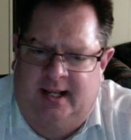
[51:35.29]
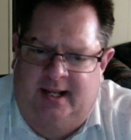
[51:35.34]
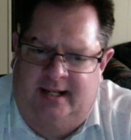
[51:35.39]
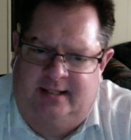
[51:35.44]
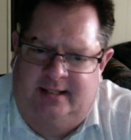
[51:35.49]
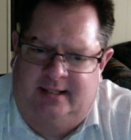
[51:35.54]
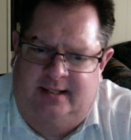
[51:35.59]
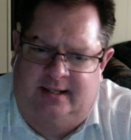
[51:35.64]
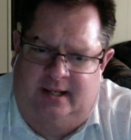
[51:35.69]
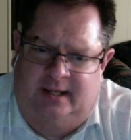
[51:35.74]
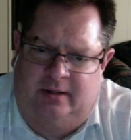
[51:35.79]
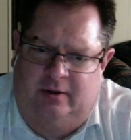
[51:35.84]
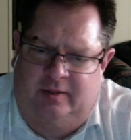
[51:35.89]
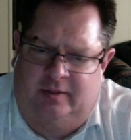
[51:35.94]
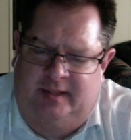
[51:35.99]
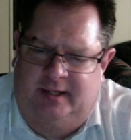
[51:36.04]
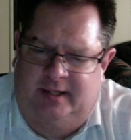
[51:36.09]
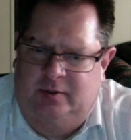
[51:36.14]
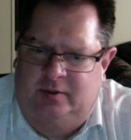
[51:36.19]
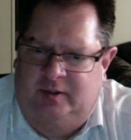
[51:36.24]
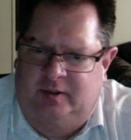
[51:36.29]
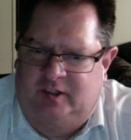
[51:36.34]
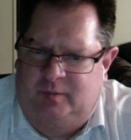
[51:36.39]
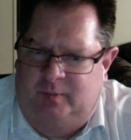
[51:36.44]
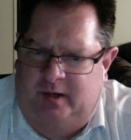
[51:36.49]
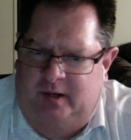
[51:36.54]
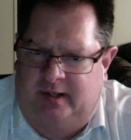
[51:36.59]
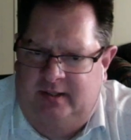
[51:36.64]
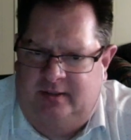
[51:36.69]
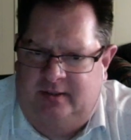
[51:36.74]
It's another thing to
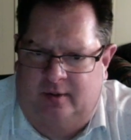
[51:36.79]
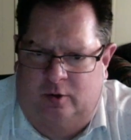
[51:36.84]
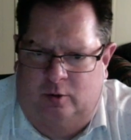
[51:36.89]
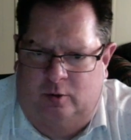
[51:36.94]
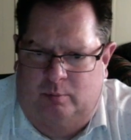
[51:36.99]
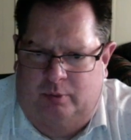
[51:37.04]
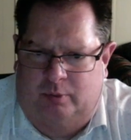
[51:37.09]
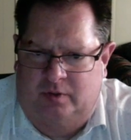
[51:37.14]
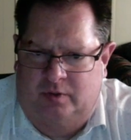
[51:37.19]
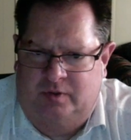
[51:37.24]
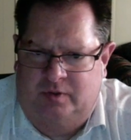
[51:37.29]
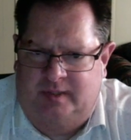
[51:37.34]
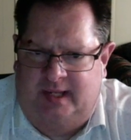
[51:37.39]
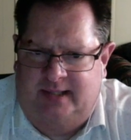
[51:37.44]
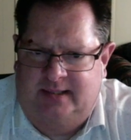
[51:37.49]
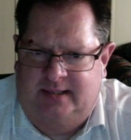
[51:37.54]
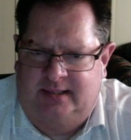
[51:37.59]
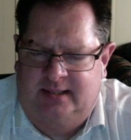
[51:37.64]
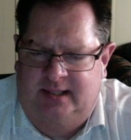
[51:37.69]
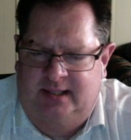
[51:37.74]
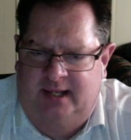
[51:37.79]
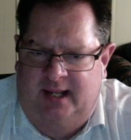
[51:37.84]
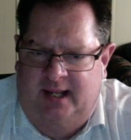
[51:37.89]
experience the whole process,